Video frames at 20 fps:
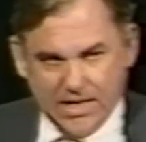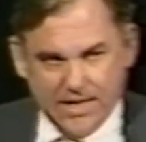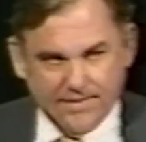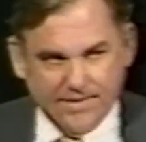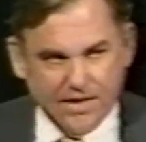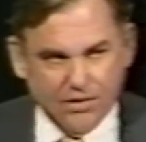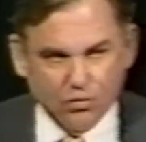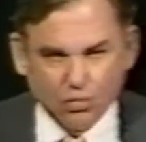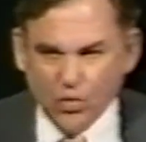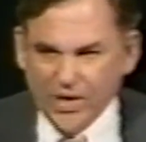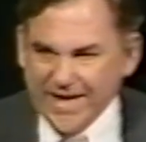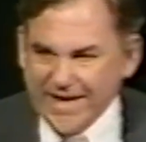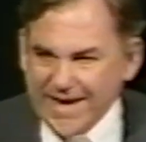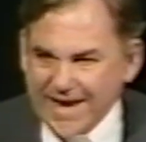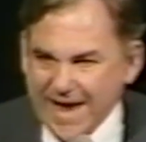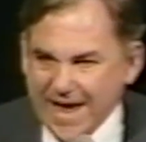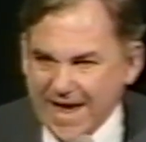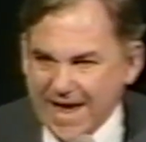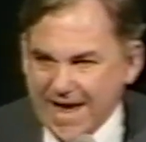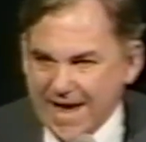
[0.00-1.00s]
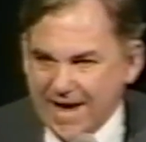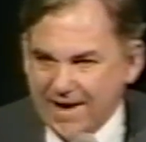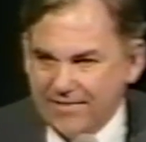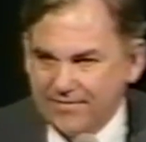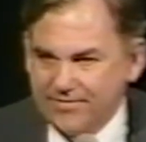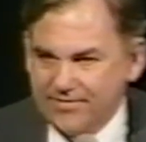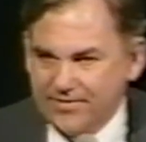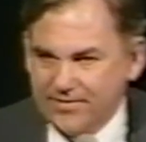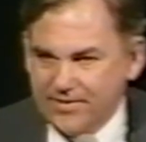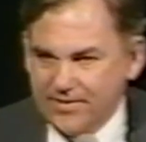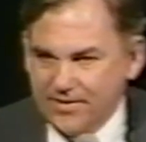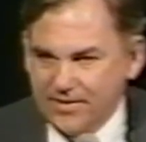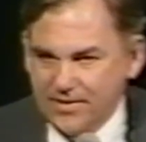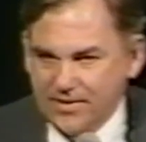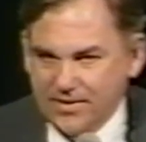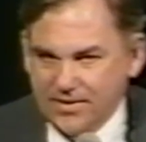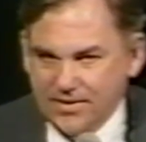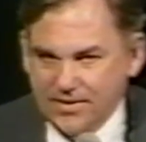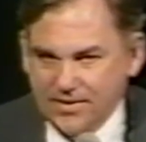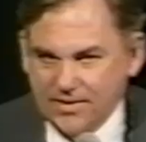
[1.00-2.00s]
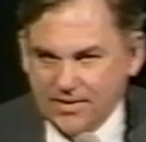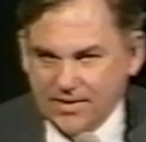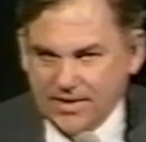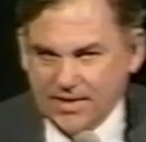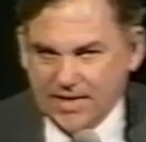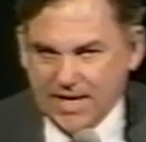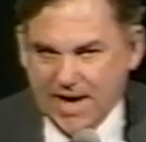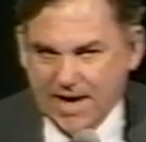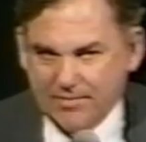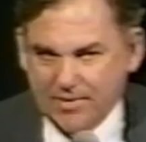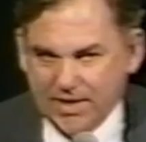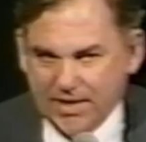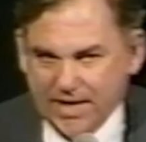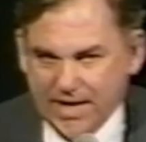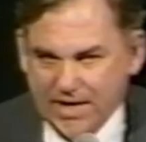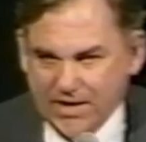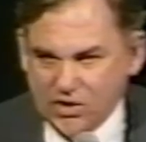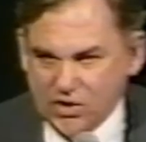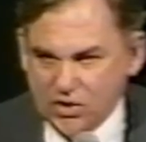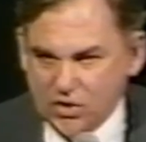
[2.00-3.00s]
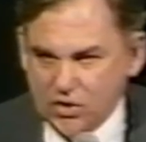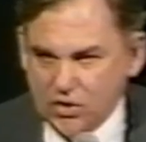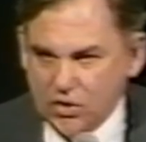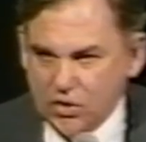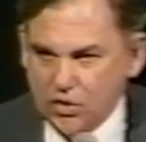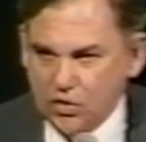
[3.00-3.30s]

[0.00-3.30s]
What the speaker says: then we have an obligation